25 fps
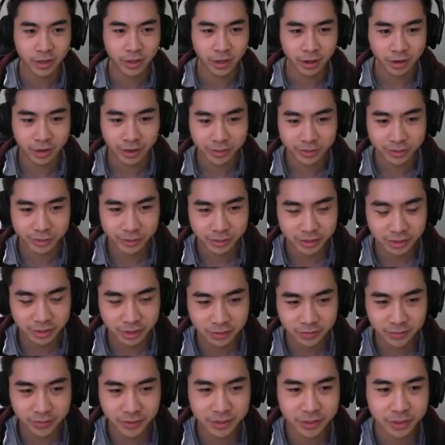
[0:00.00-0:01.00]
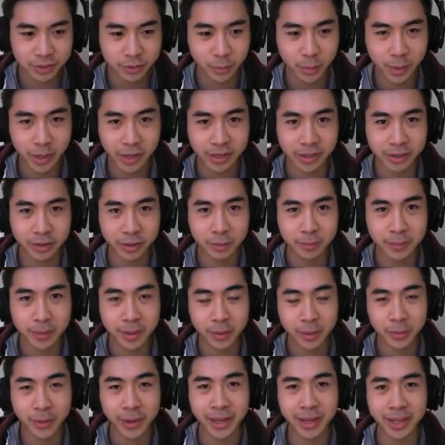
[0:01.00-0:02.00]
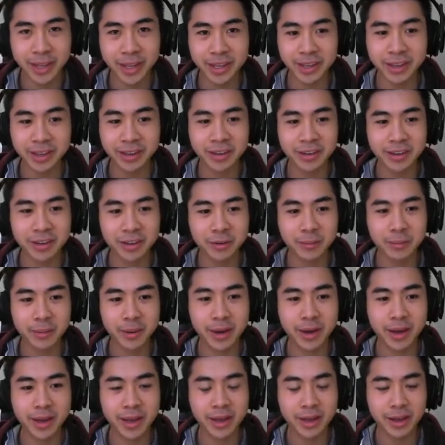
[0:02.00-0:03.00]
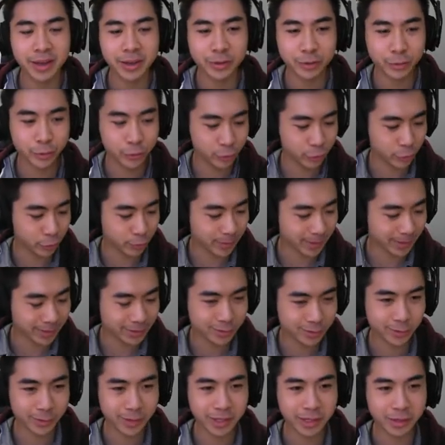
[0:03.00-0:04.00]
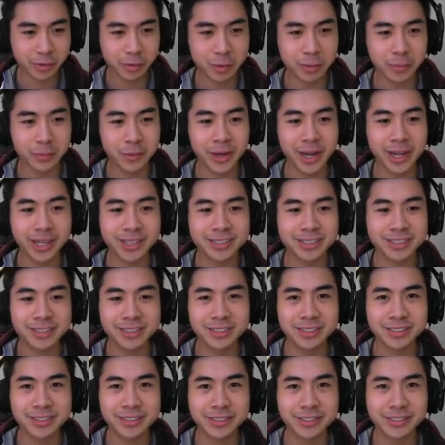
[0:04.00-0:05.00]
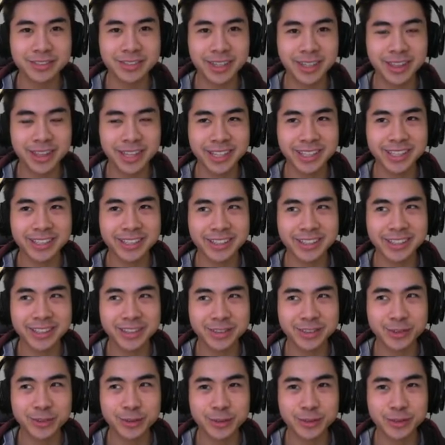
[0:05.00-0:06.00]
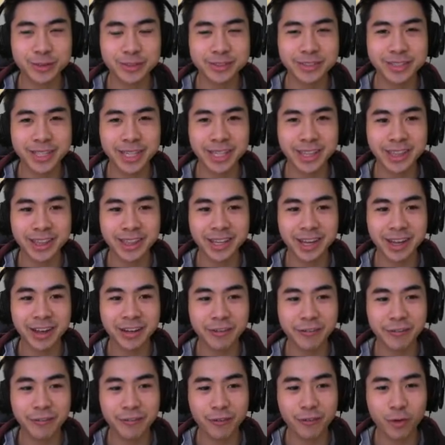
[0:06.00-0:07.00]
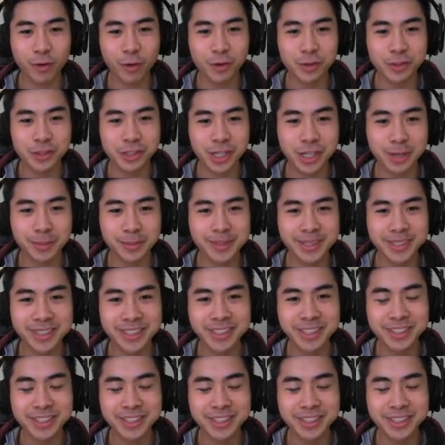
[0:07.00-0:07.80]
Alright, so just finished work and on my way here on my YouTube I saw that Crypt reacted to, I think, the new Deathknight for Shaman.